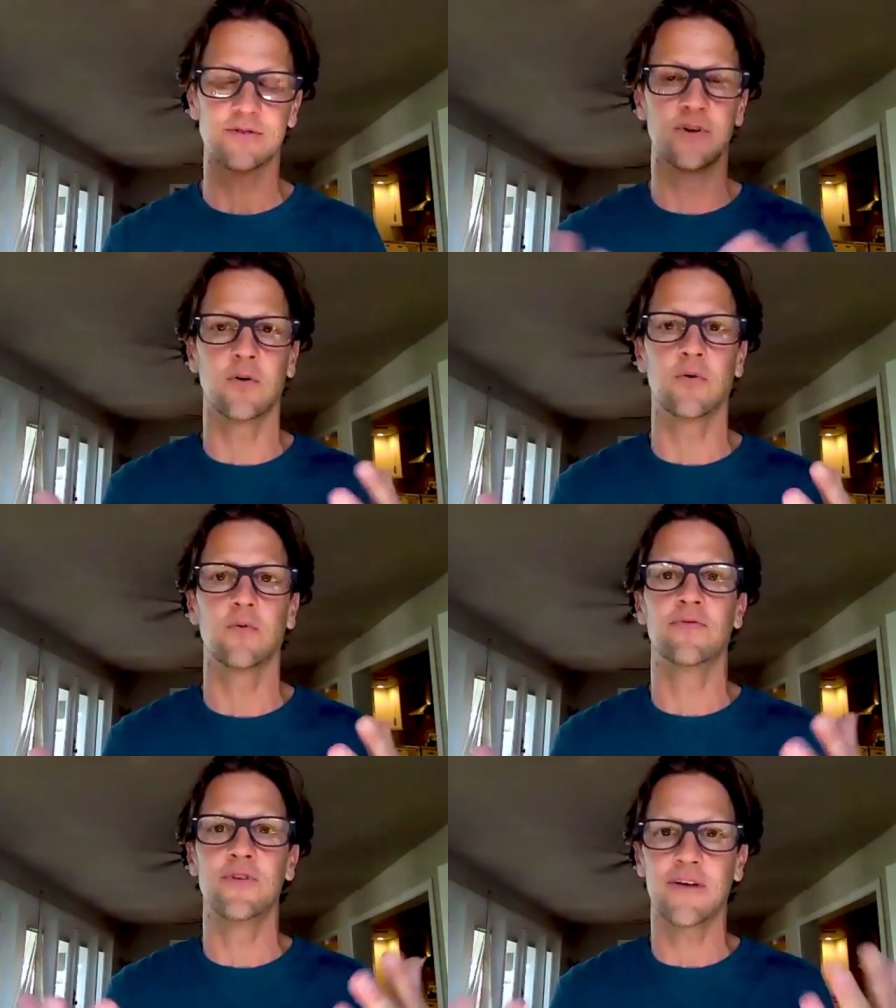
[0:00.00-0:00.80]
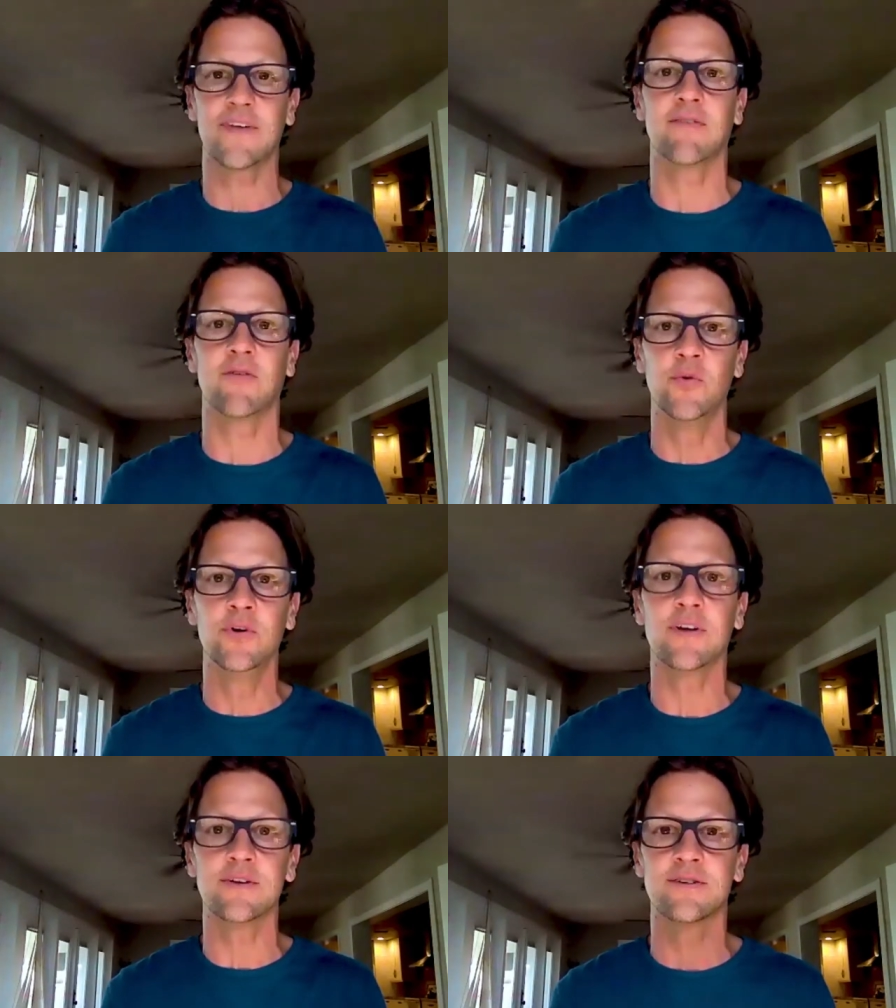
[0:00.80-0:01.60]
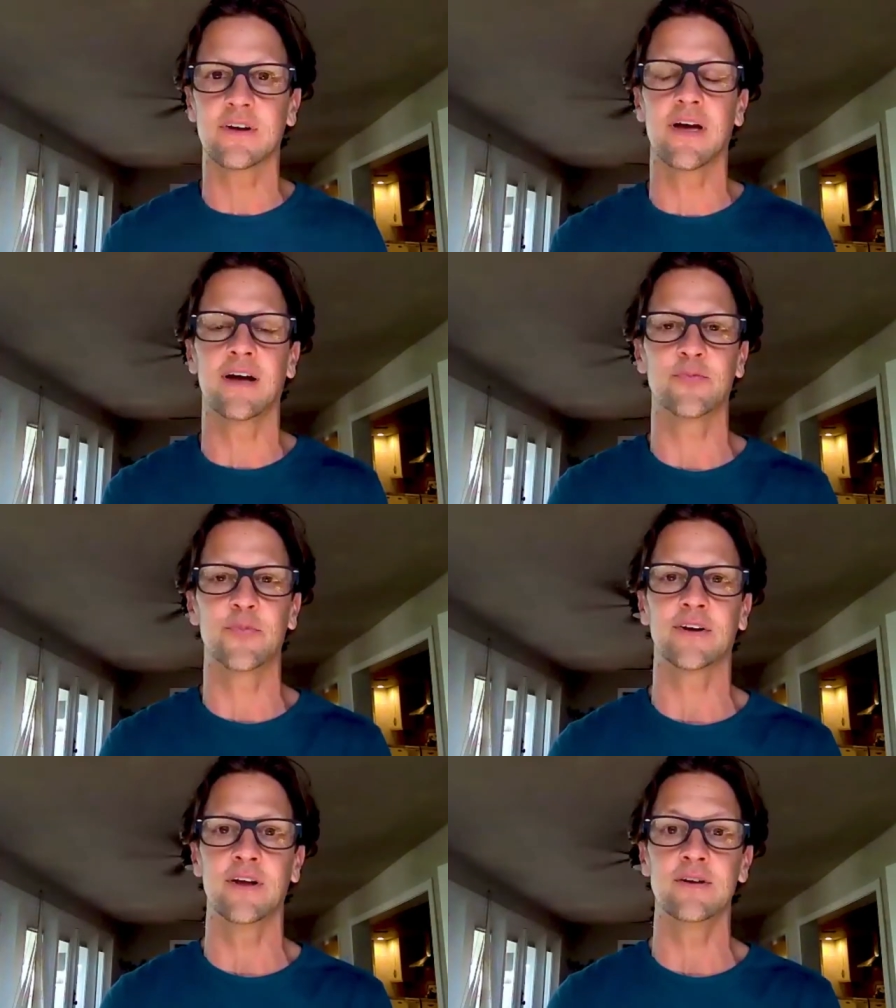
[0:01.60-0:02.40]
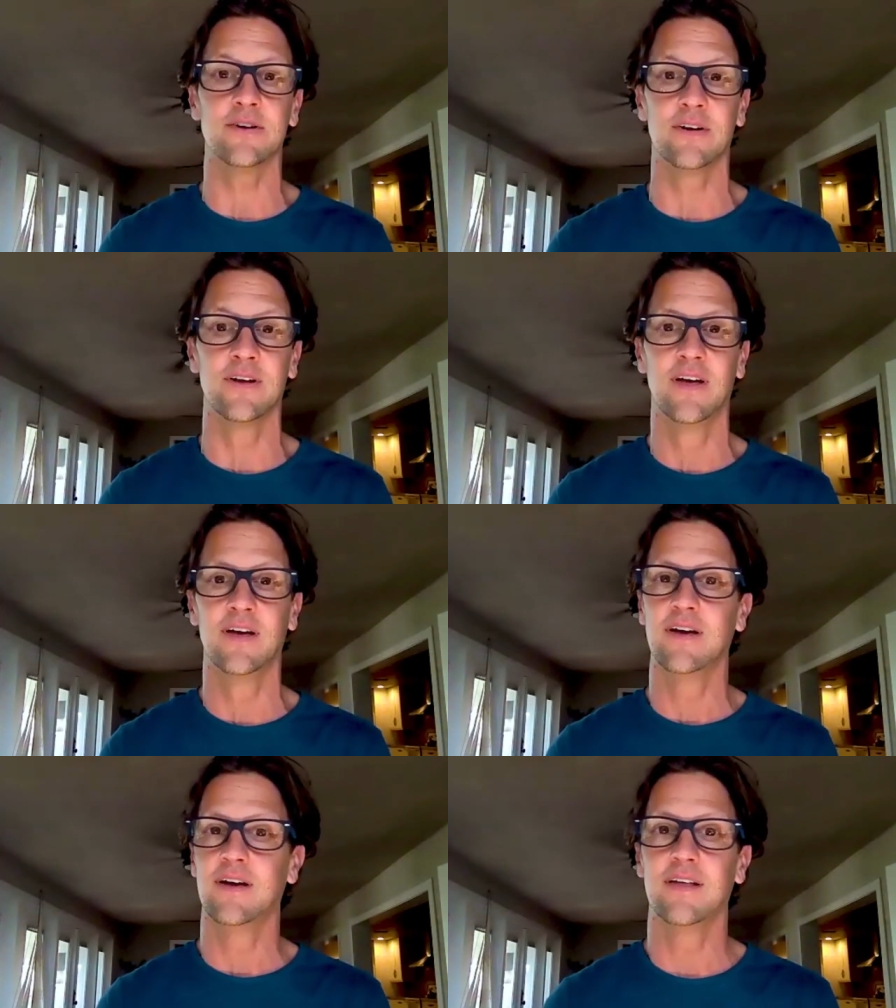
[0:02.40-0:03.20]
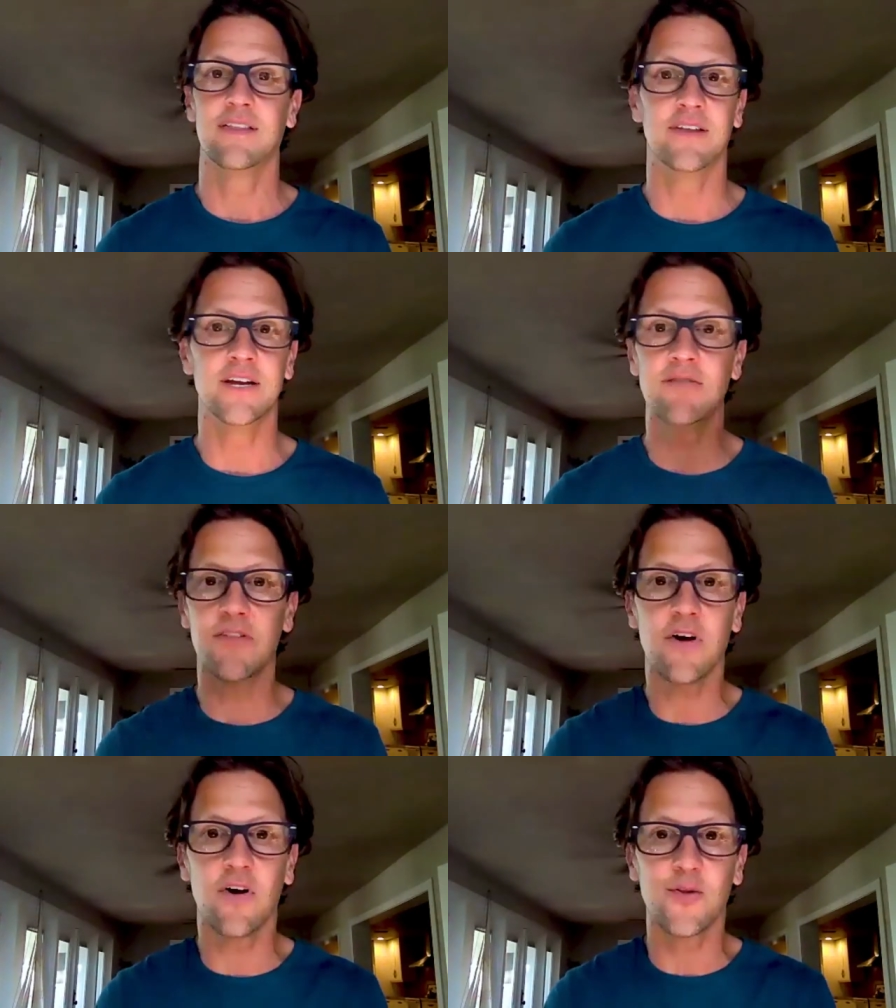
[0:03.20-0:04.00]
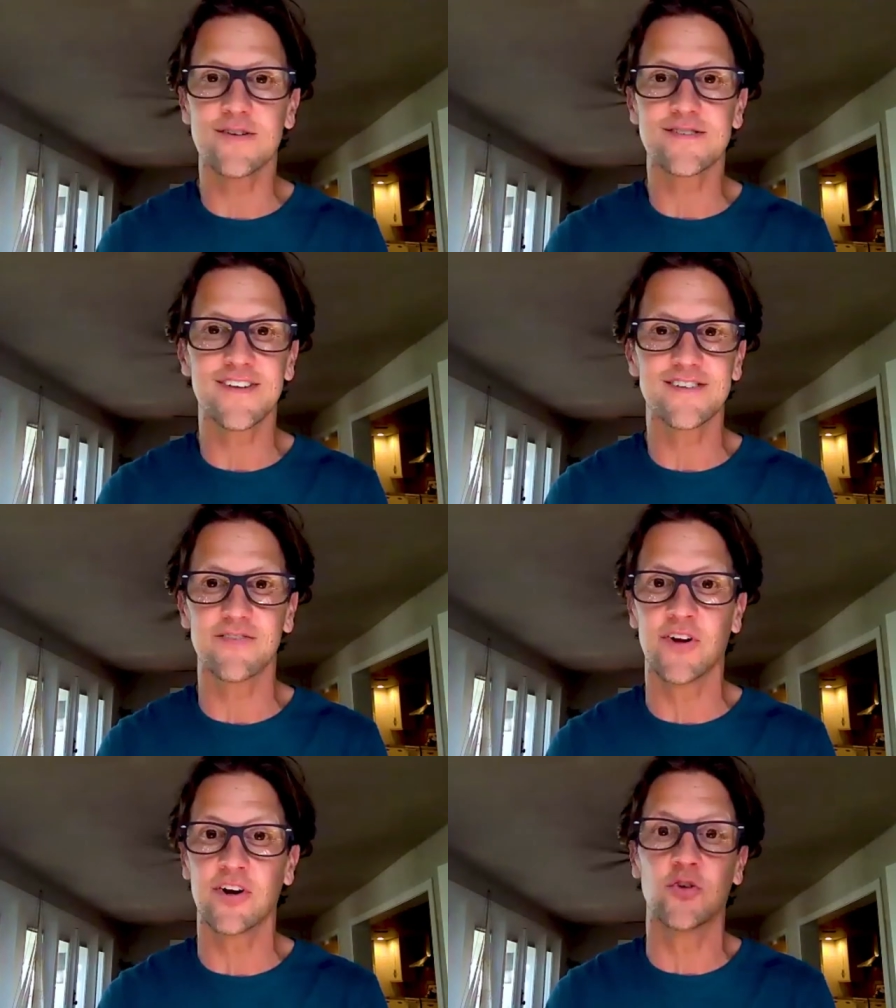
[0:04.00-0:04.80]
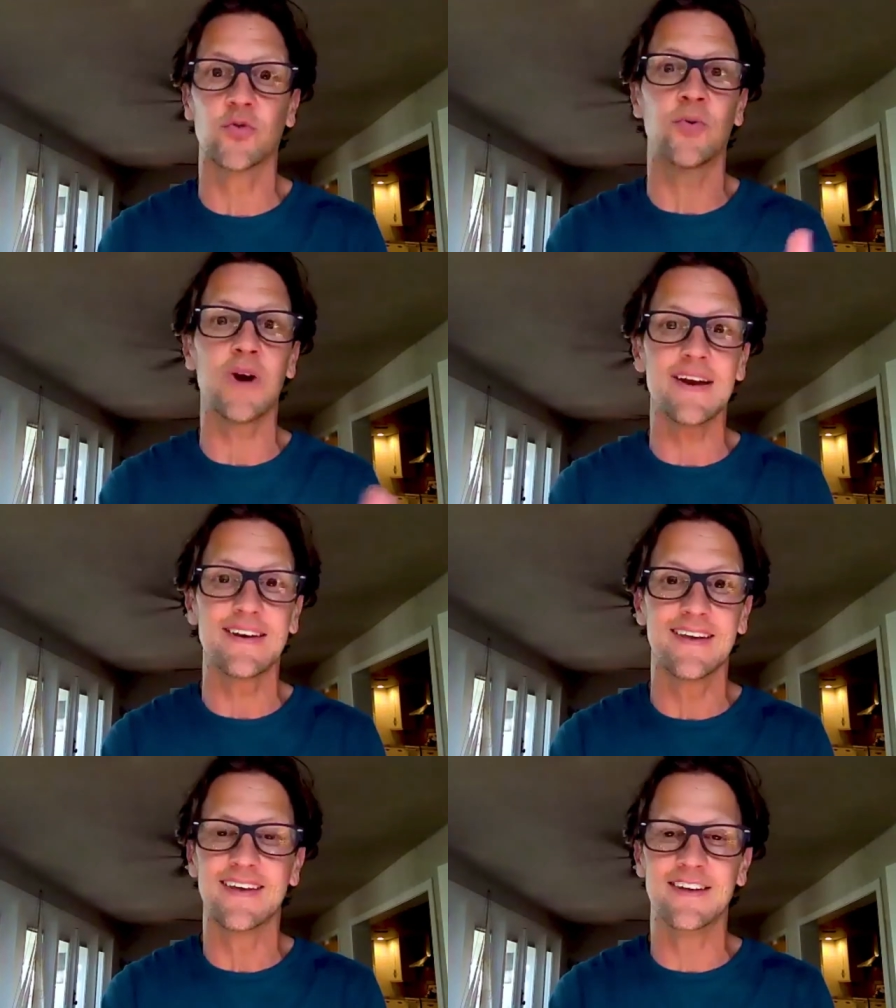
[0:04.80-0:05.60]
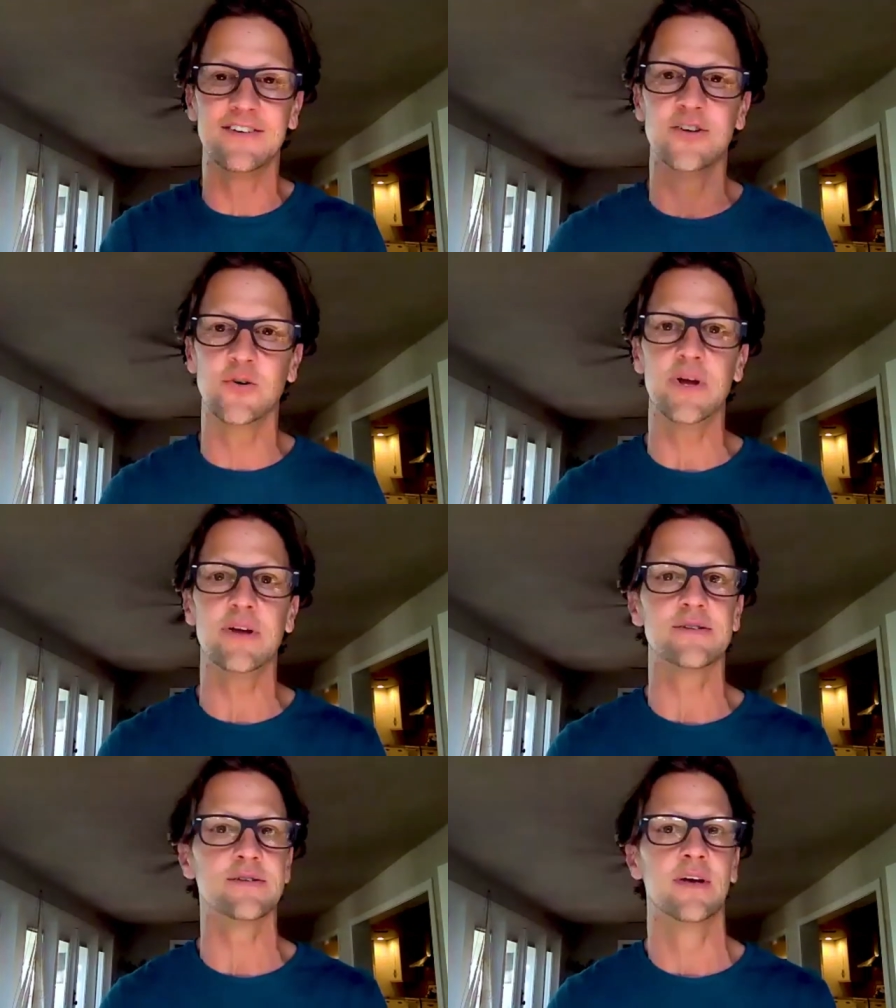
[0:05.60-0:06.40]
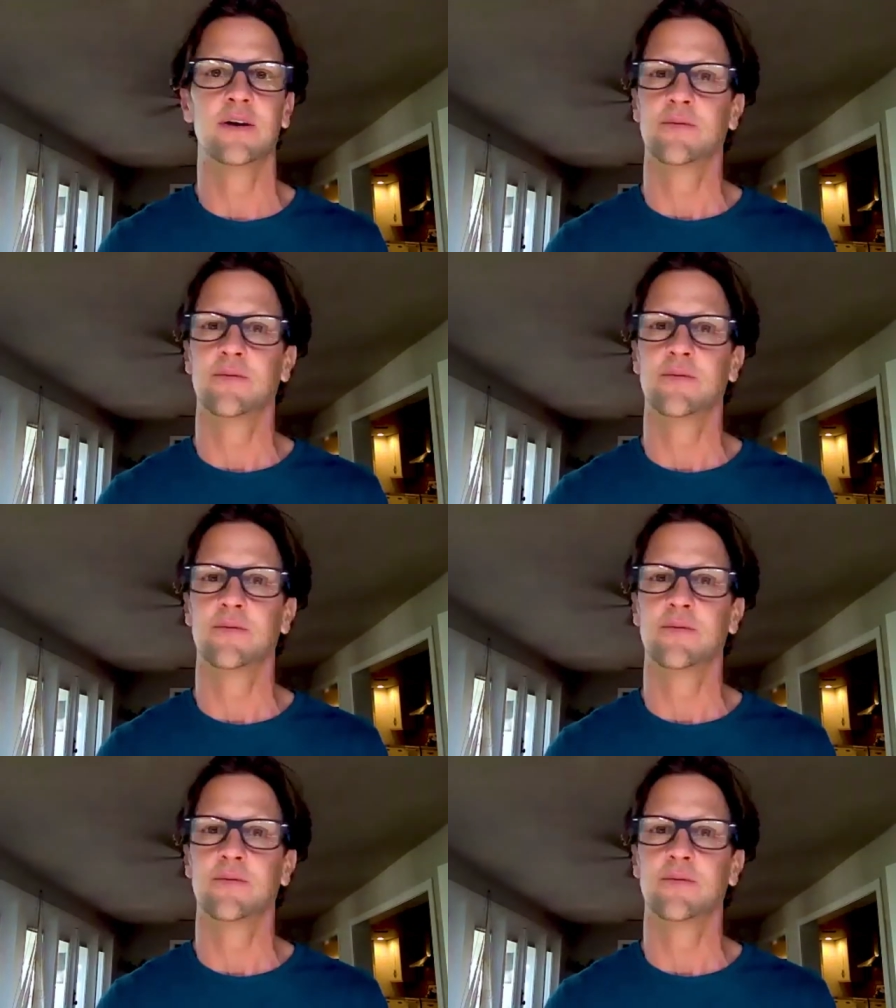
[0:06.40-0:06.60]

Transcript: So you have to have a realistic expectation that even though these things have done great in two weeks,